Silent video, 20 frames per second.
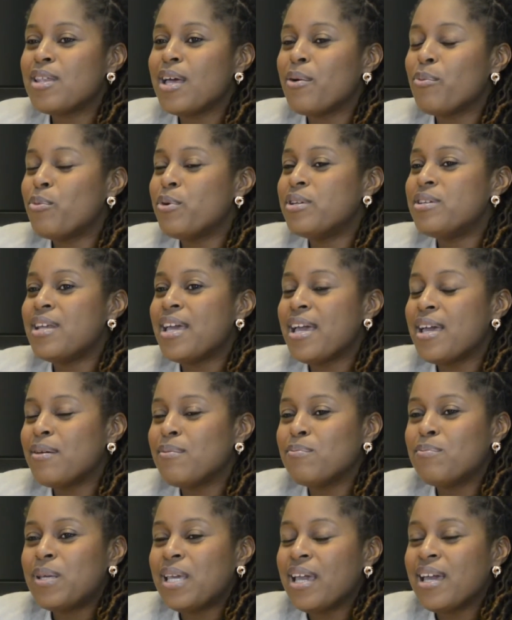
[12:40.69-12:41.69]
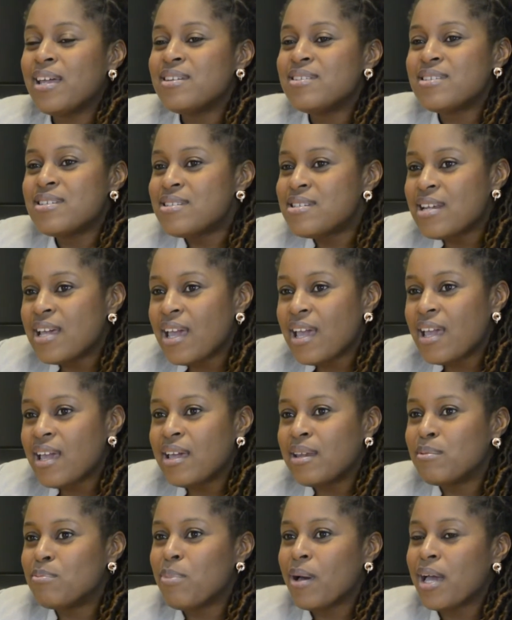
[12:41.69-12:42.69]
that would be
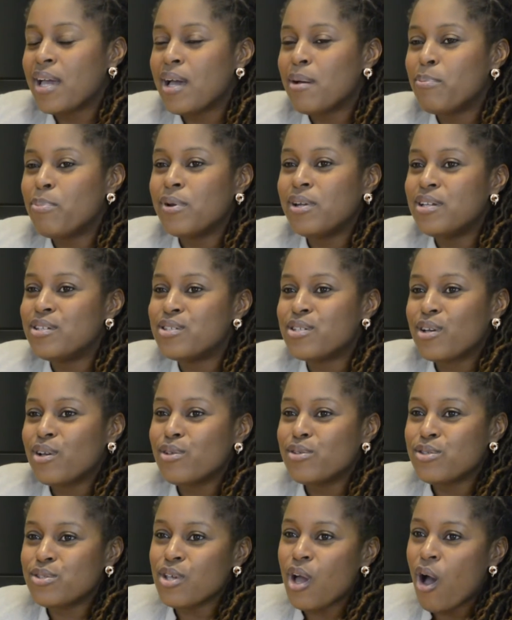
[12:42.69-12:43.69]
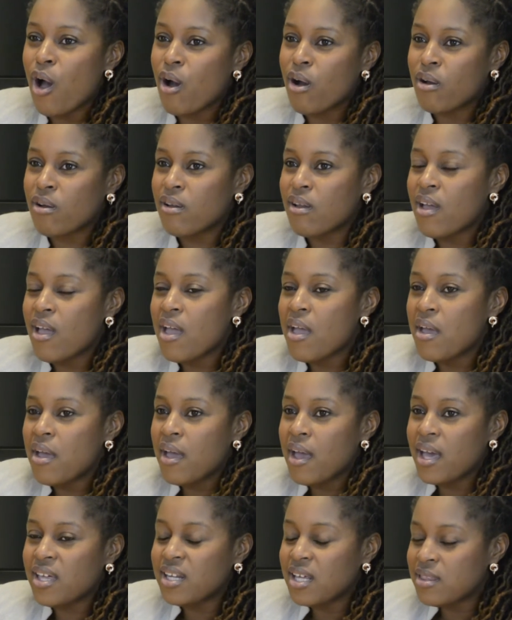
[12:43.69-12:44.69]
entertained by a political song.
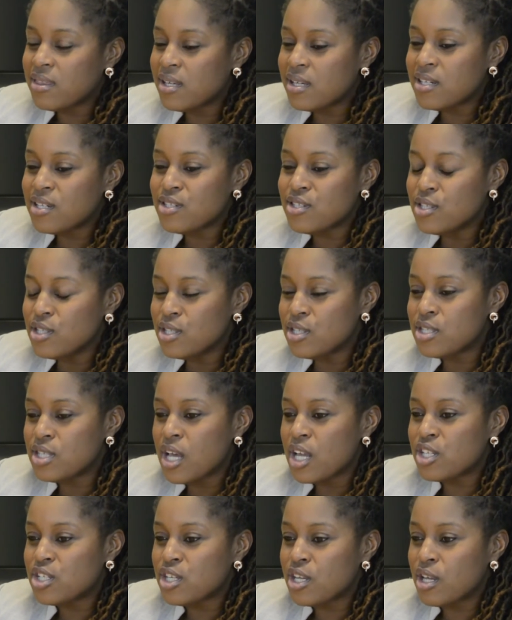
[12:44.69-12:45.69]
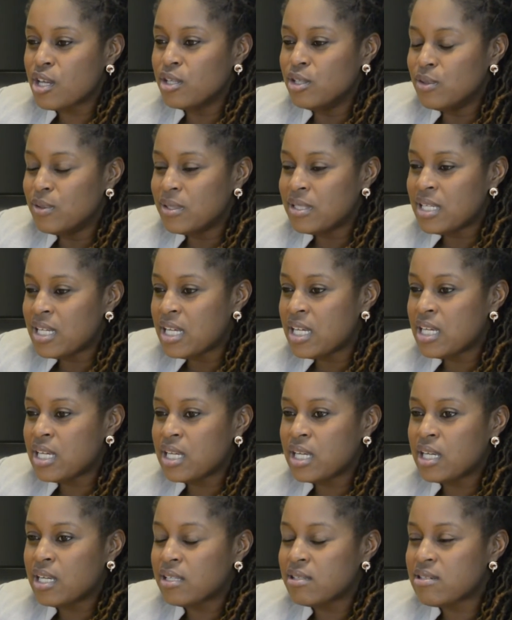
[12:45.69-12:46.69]
And I think this is such a
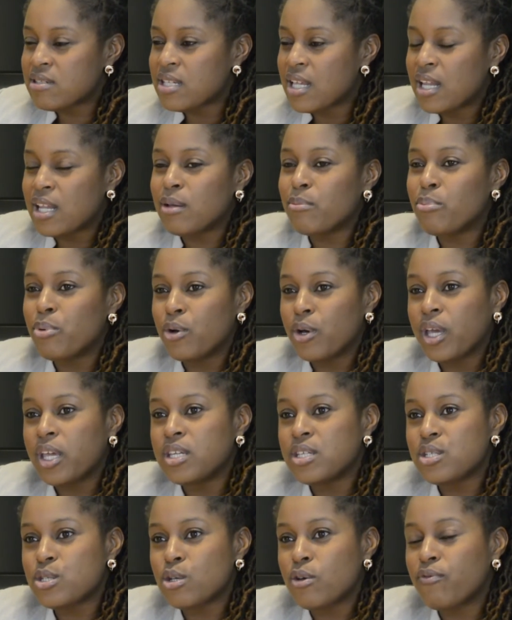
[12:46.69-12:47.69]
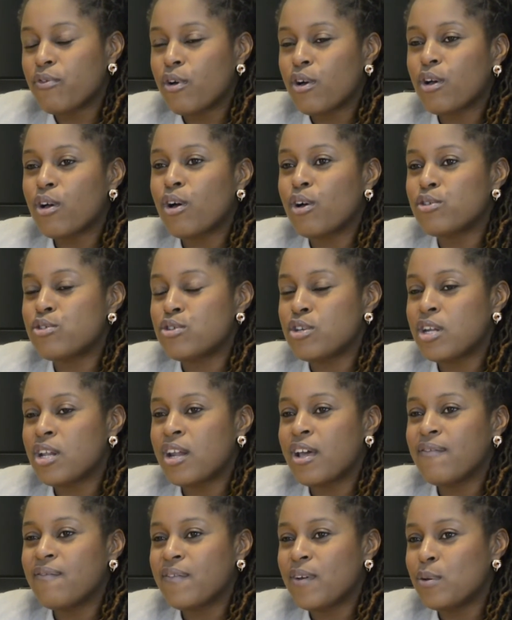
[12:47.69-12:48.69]
unique selling point of our culture that
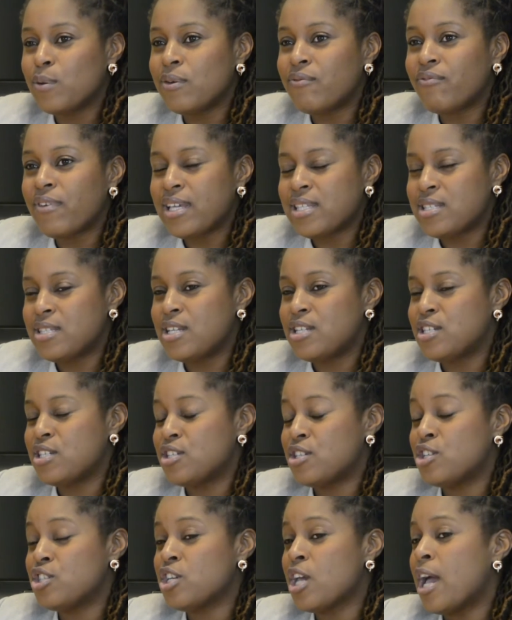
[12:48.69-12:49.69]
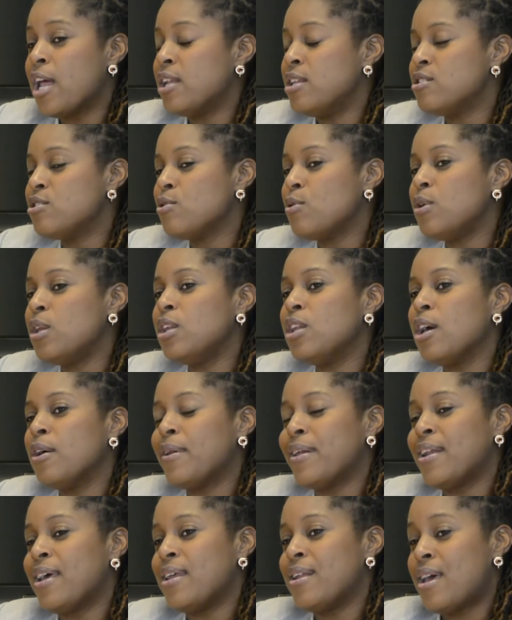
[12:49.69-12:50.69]
I found it fascinating as a child. It's only now
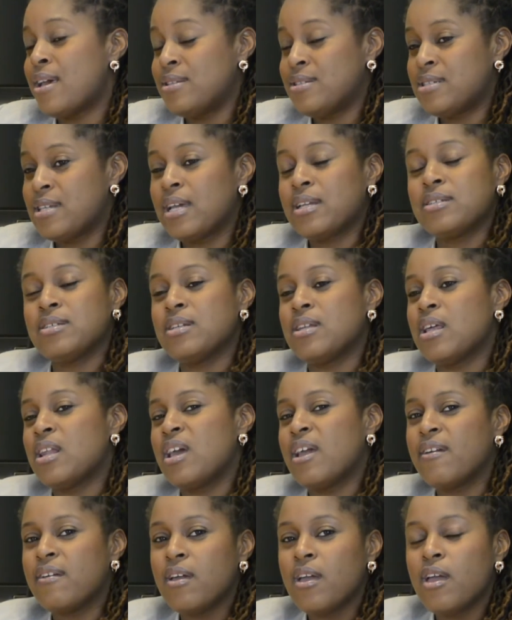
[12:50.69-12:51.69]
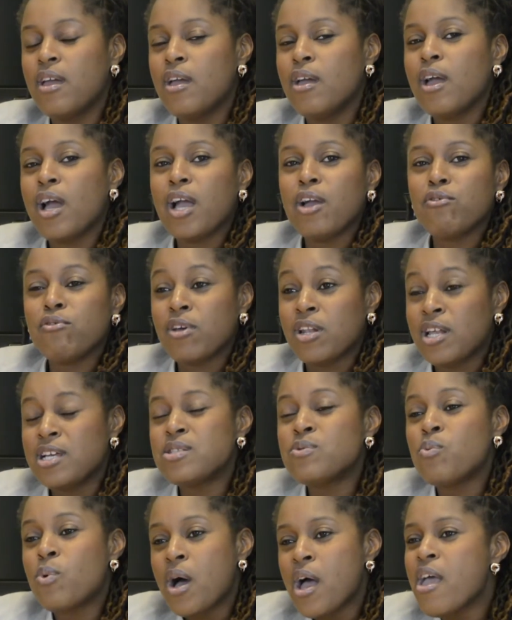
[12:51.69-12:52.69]
that I dissected that I
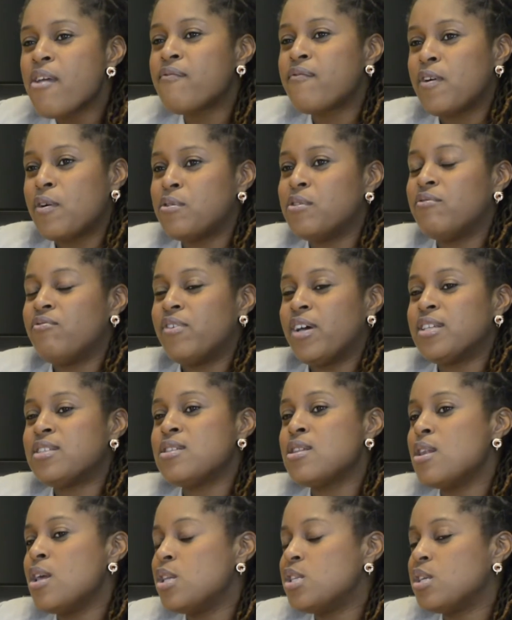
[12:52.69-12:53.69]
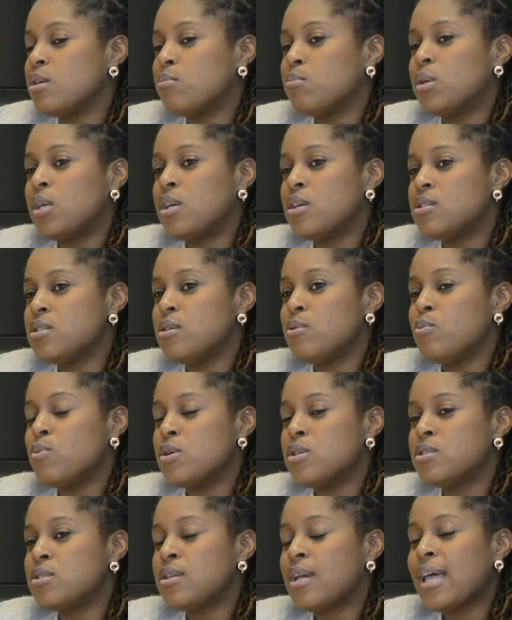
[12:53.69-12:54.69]
realized why I found it fascinating, because it
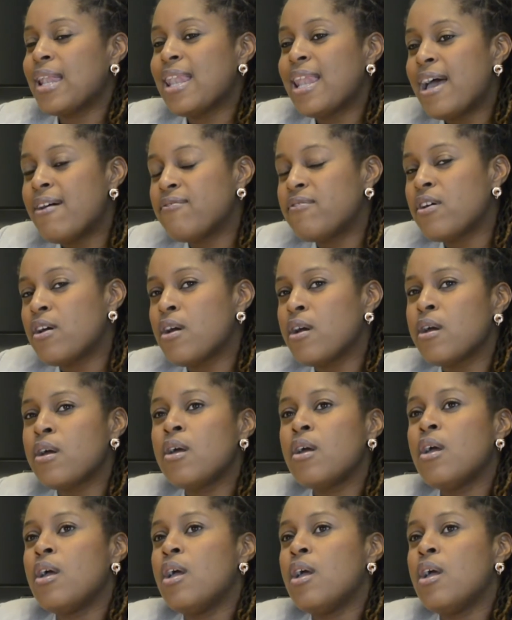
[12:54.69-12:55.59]
was clever,